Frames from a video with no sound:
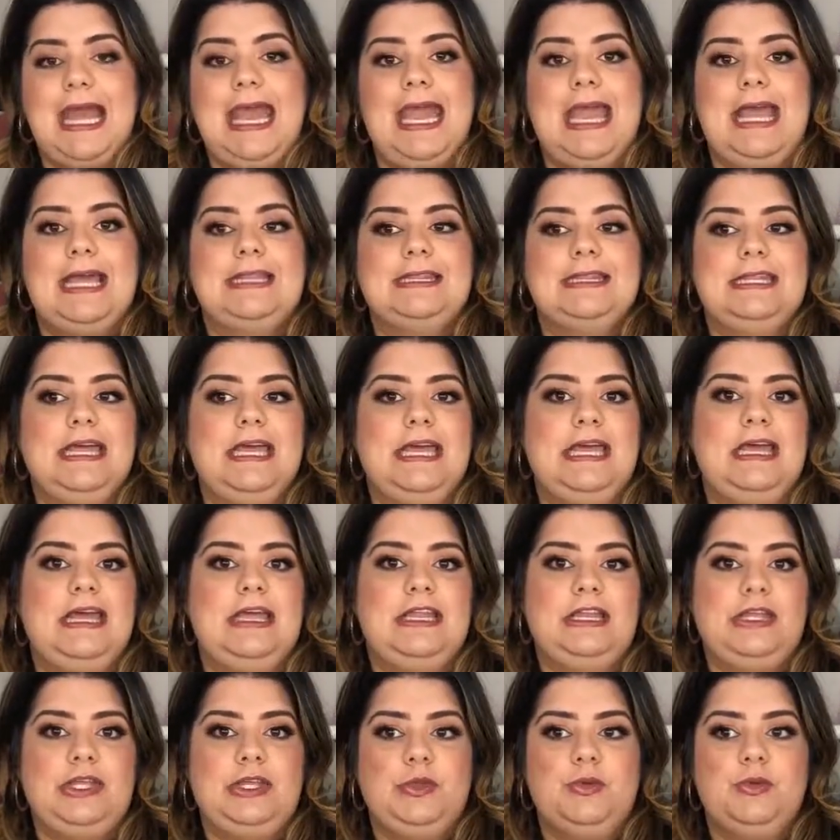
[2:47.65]
and
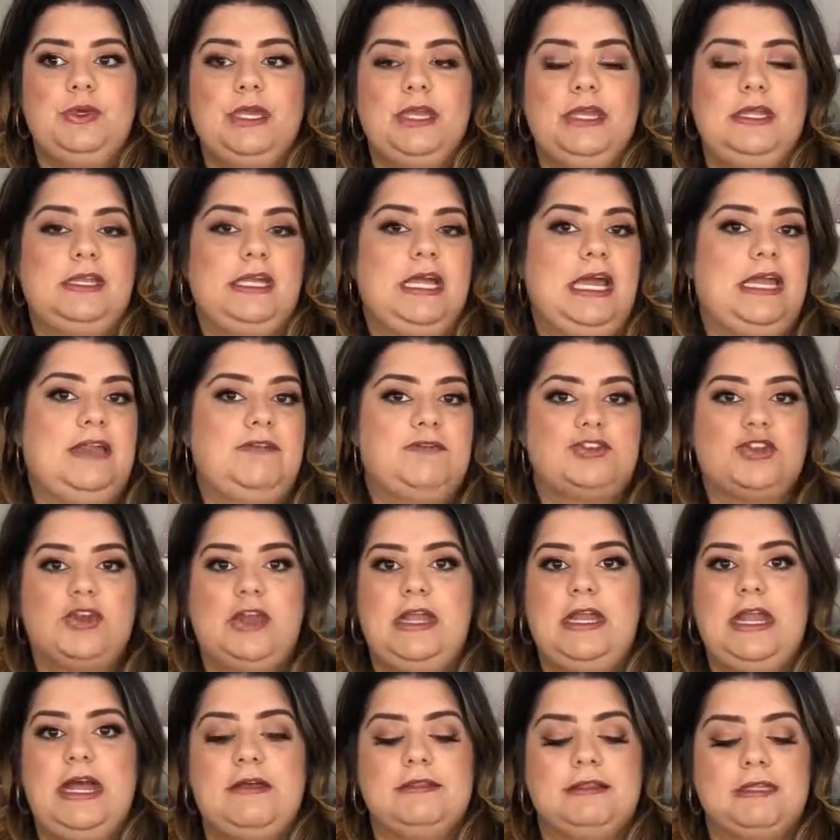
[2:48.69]
then you can kind of
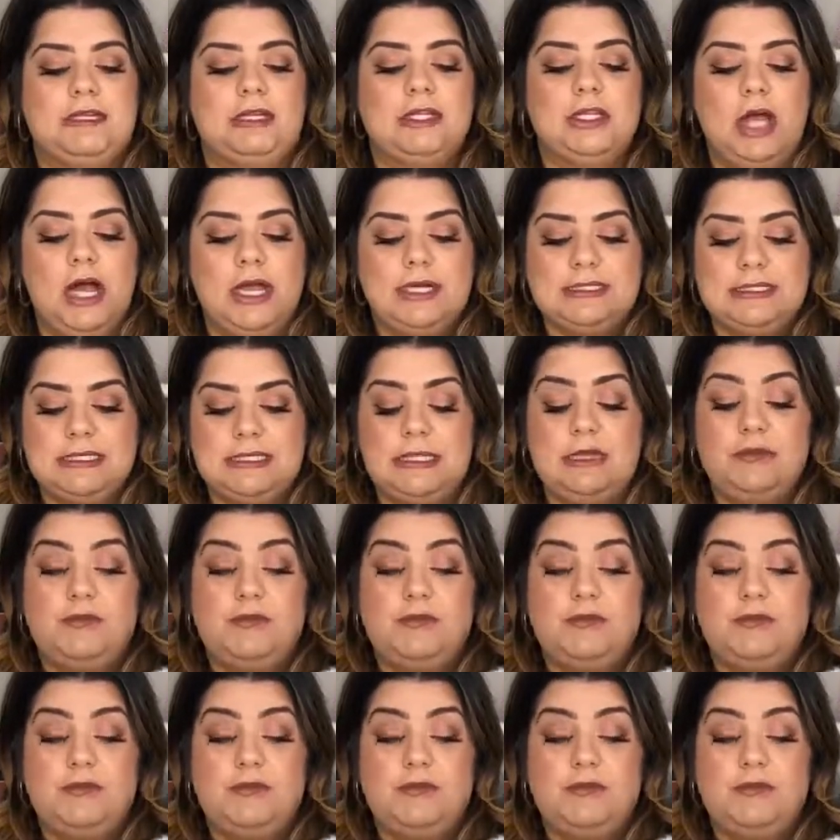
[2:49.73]
trade out the closet.